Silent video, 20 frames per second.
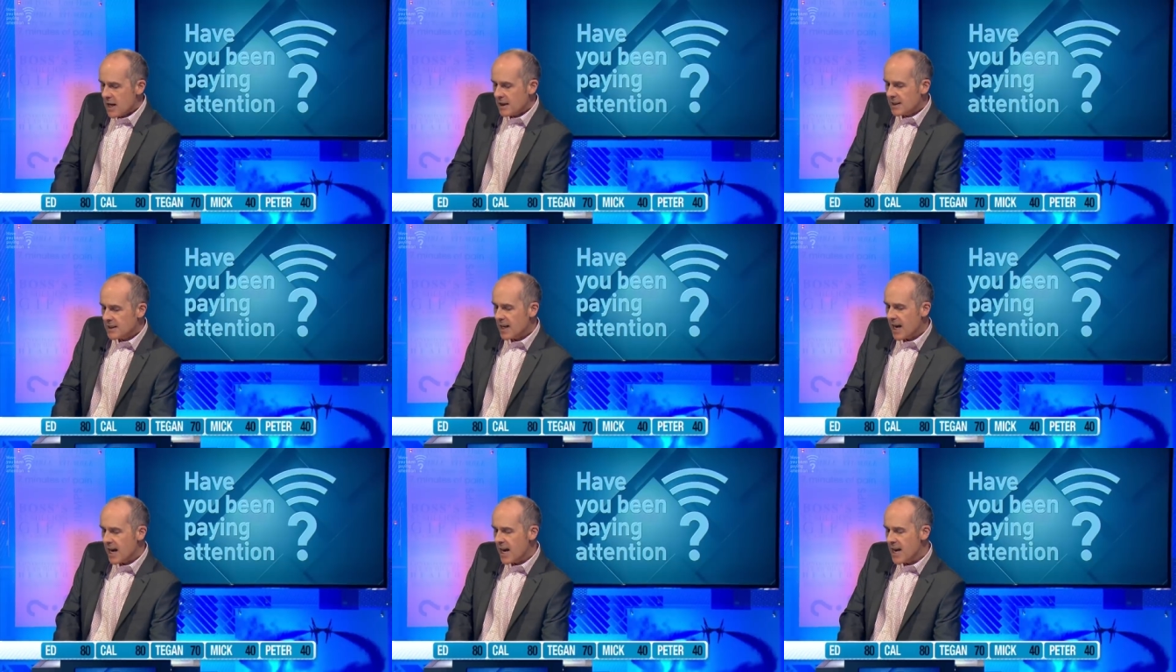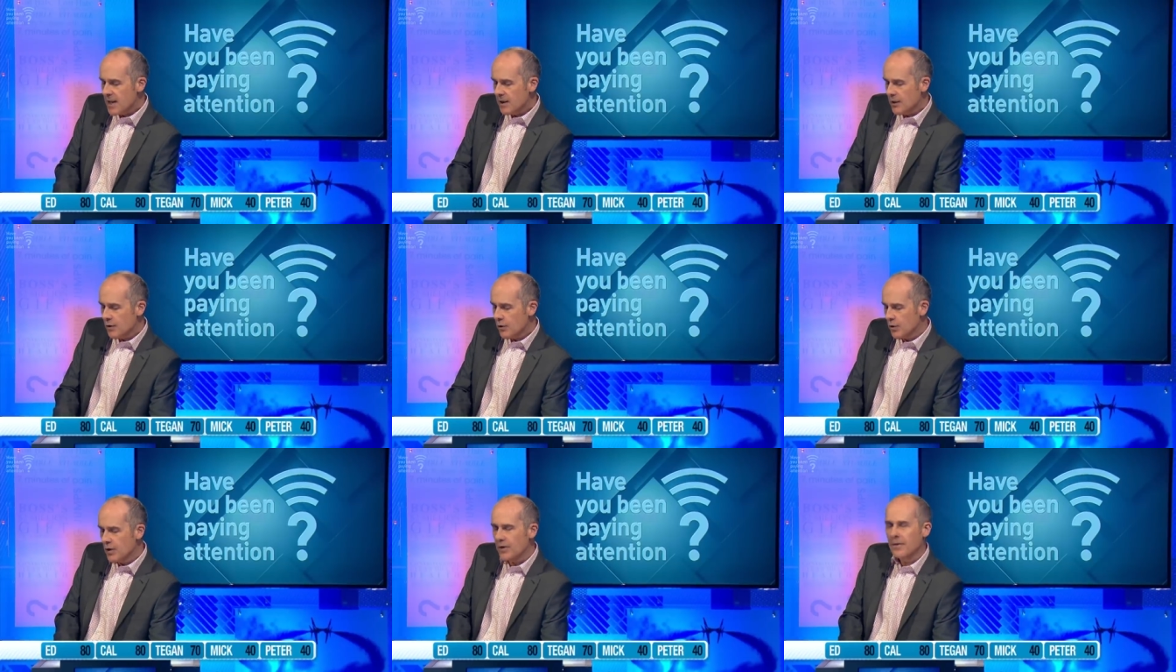Take a
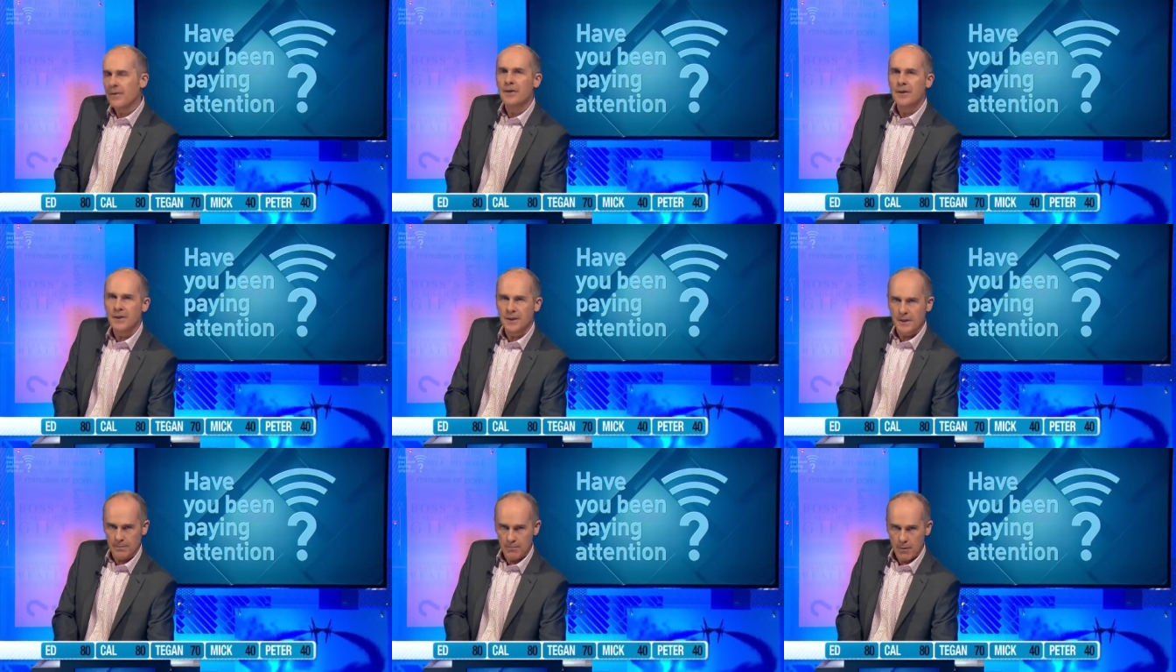look at this